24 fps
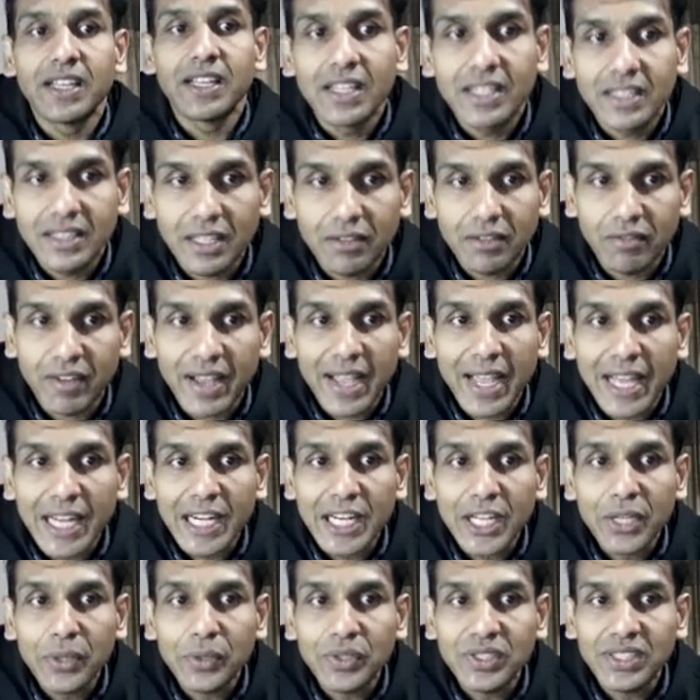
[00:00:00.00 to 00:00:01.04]
the
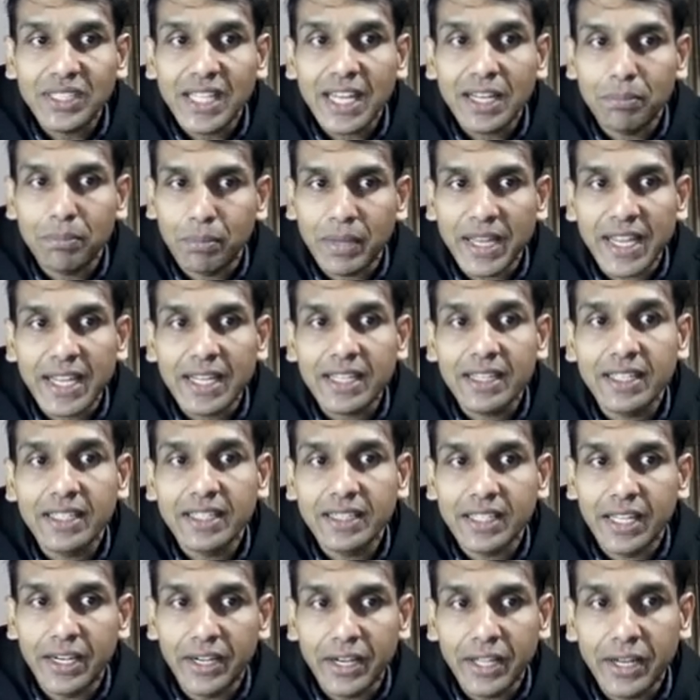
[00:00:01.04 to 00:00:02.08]
values that make
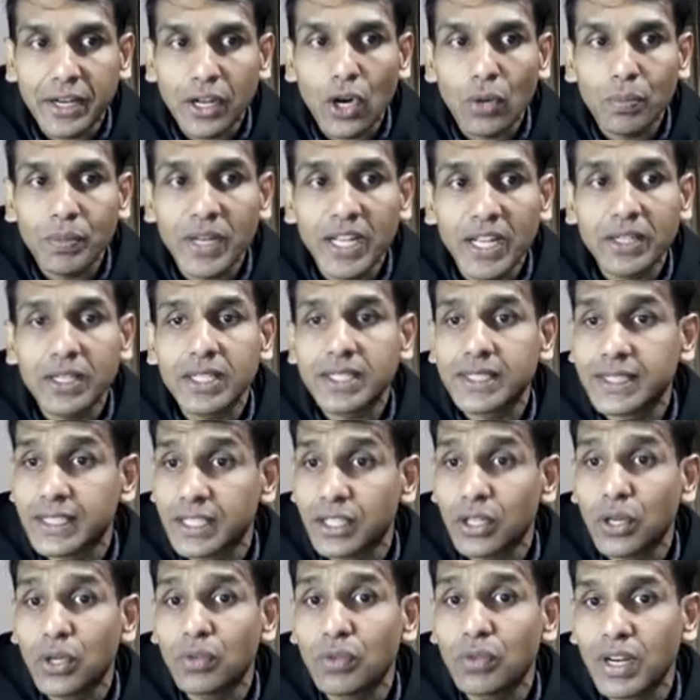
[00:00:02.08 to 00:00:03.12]
the denominator
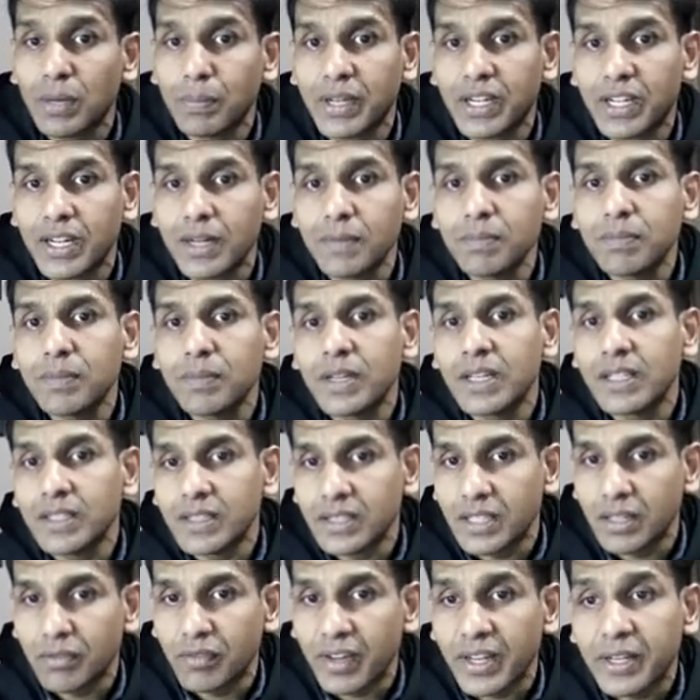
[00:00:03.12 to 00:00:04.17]
0 will become
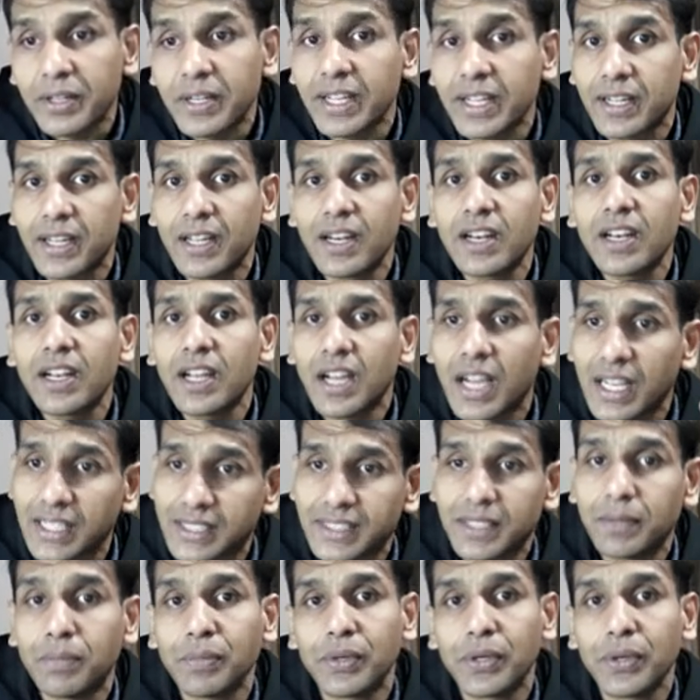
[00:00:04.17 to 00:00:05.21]
the vertical
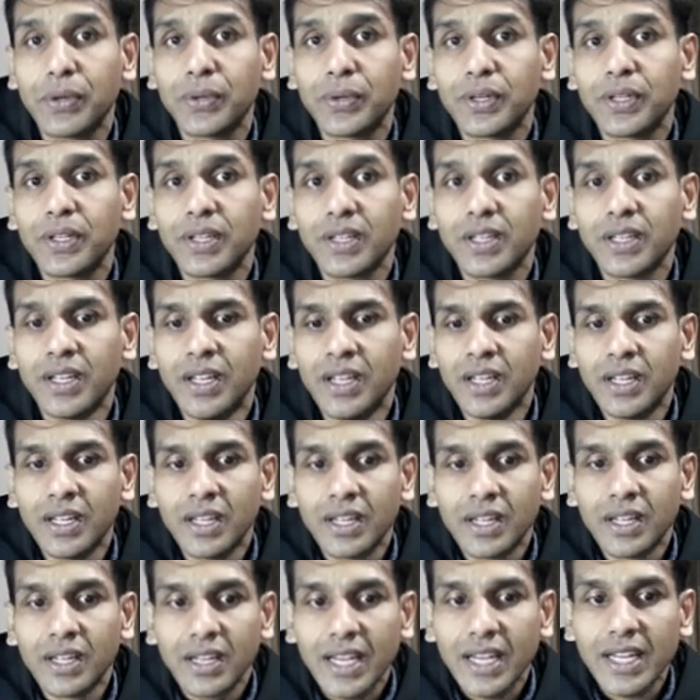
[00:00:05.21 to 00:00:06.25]
asymptote.
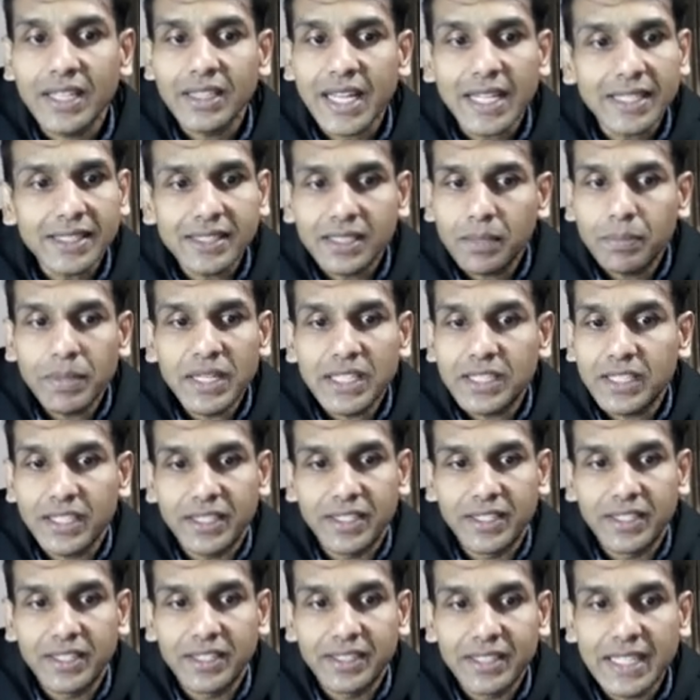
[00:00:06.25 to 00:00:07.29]
And that's the
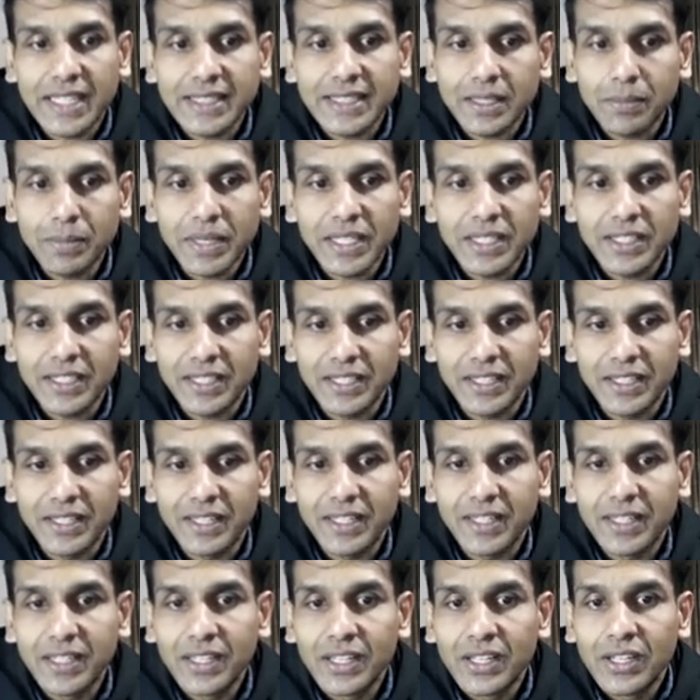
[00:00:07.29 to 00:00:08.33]
method. That's the method.
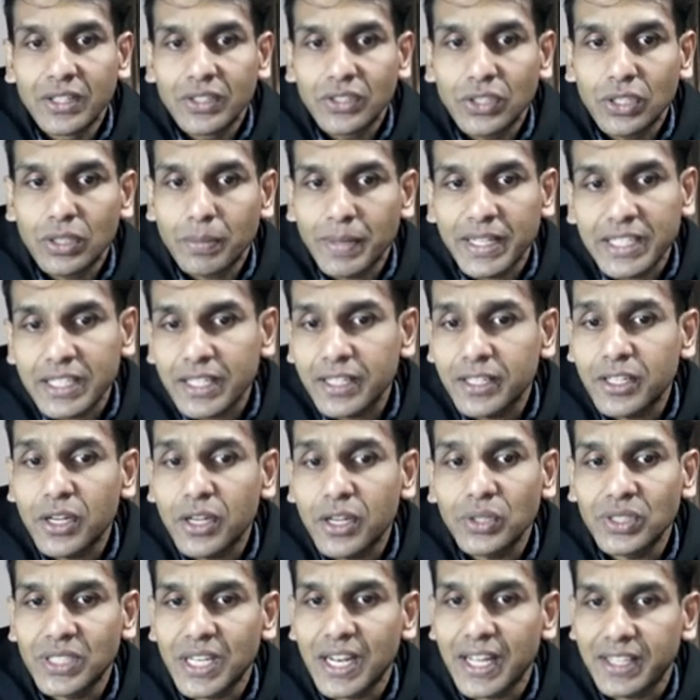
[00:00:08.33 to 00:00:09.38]
So the method
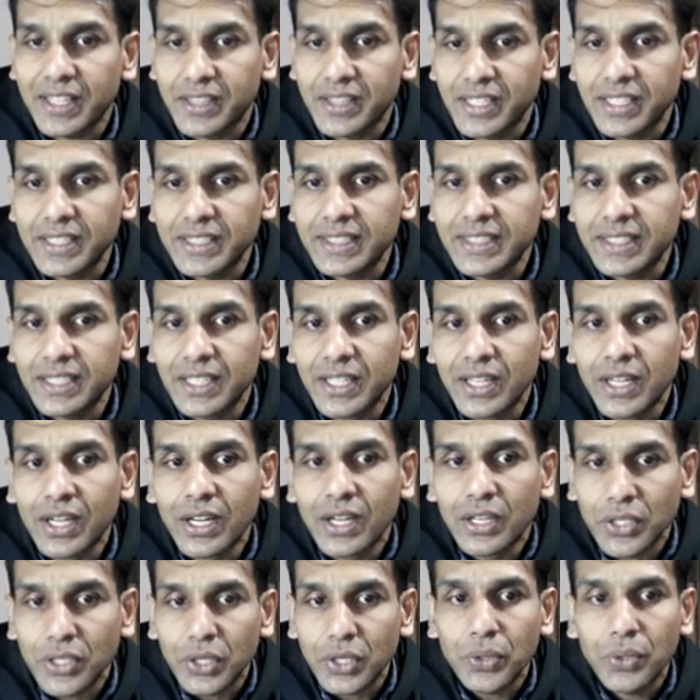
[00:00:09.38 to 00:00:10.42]
goes like this.
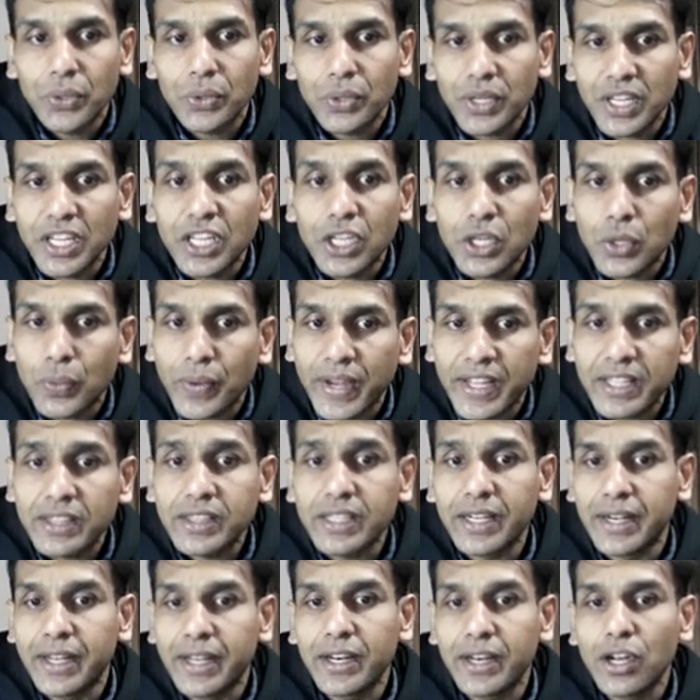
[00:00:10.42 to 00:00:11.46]
You equate
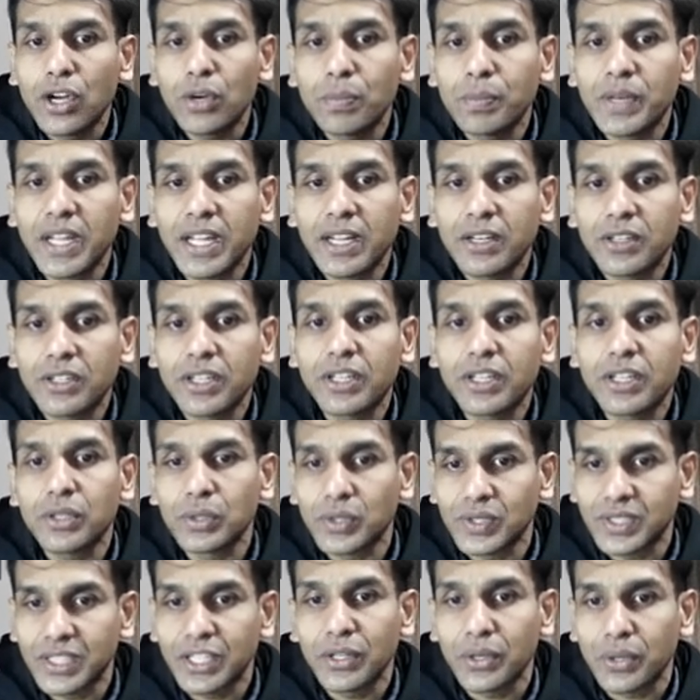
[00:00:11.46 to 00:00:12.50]
the denominator to
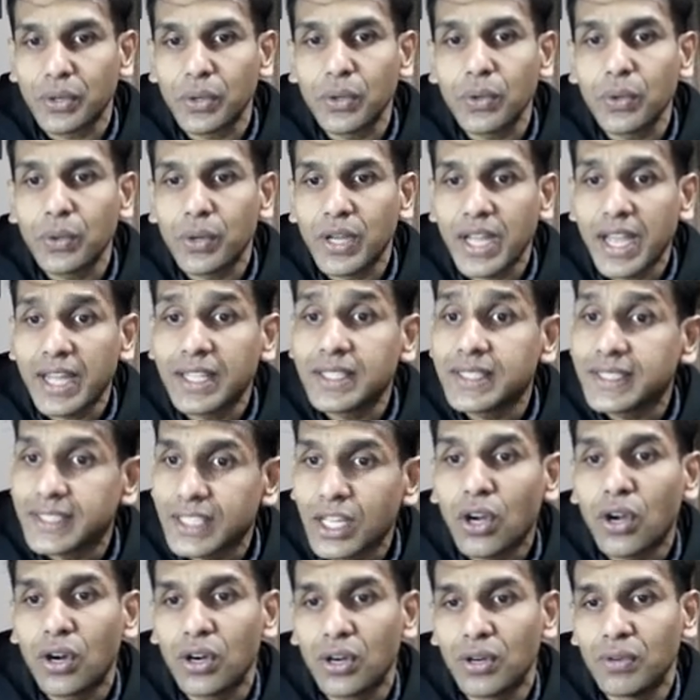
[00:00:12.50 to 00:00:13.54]
0 and
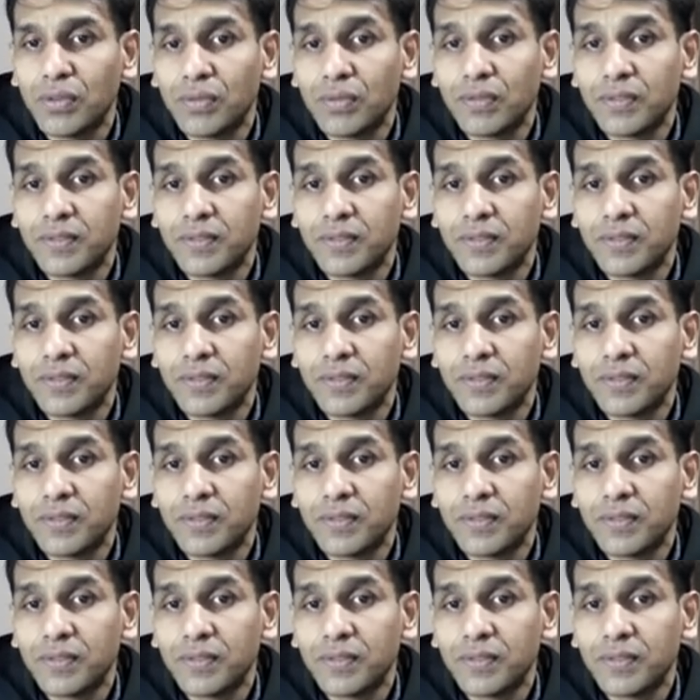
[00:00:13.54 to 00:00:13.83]
solve.